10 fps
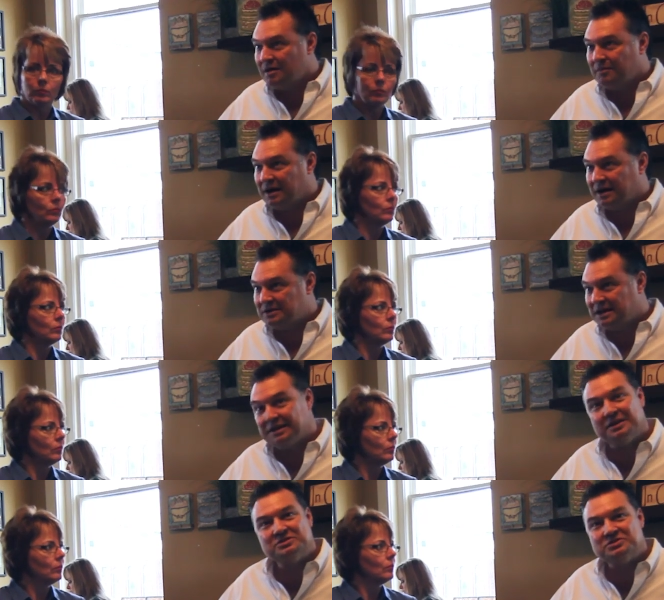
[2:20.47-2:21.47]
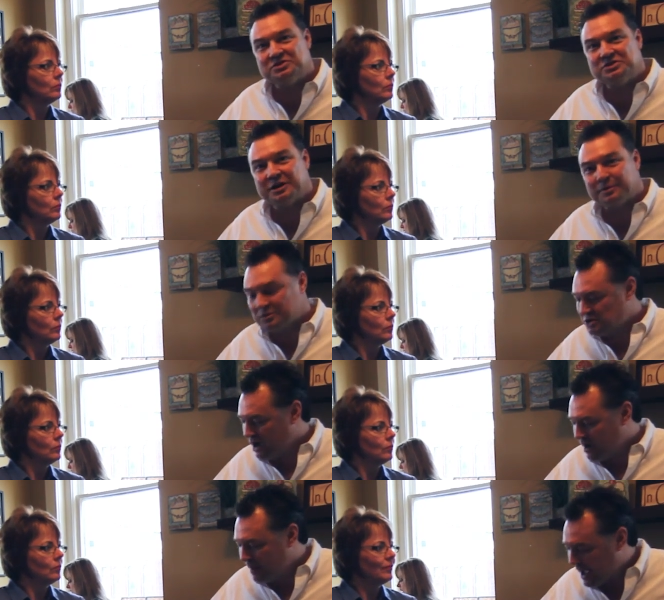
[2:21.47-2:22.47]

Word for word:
Speaker 1: And I'll tell you, this is a terrible job I